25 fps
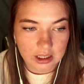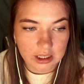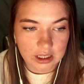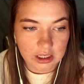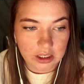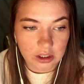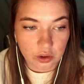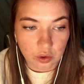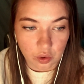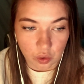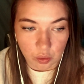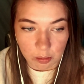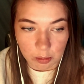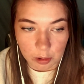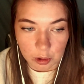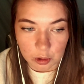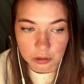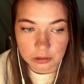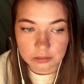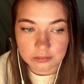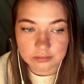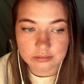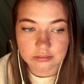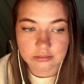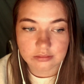a
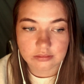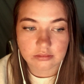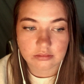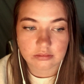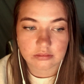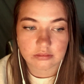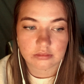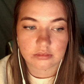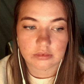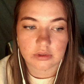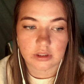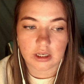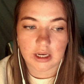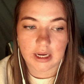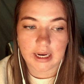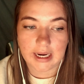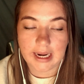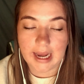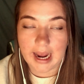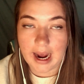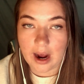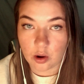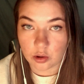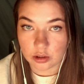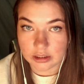noble, an
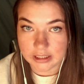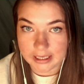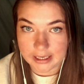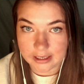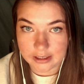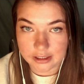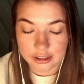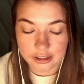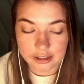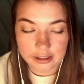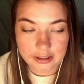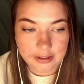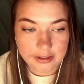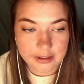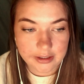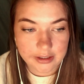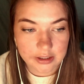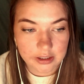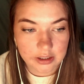outlander,